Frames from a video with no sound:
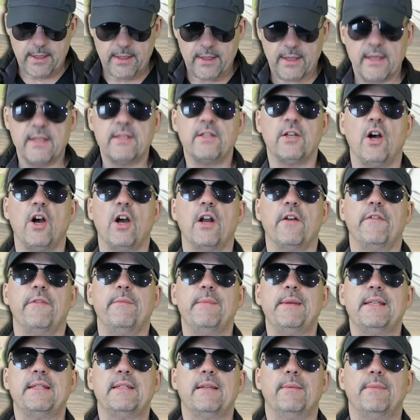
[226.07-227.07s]
it's hard for
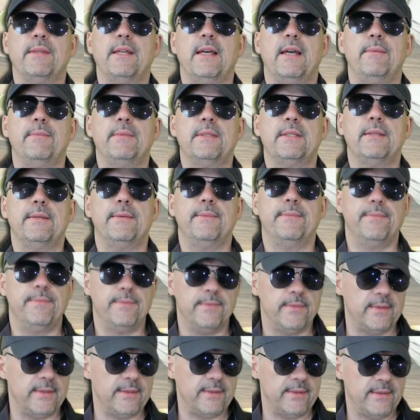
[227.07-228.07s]
me sometimes.
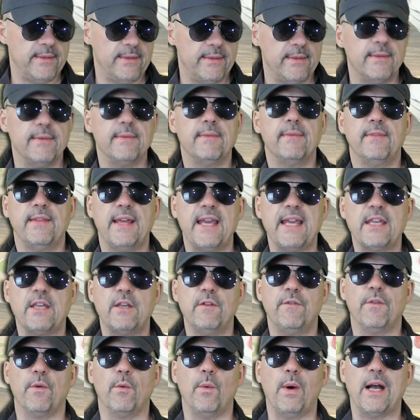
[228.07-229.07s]
Thank
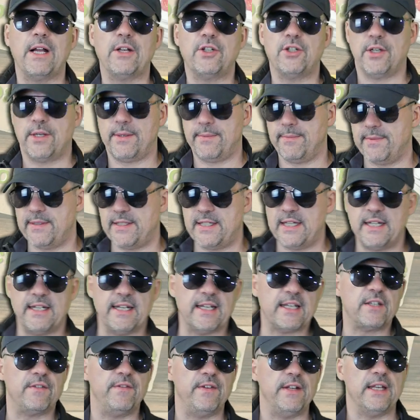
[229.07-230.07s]
you for watching. See you
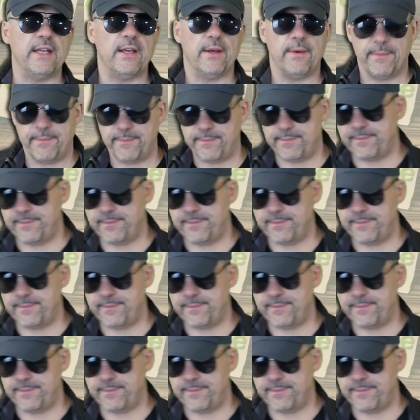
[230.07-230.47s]
next video.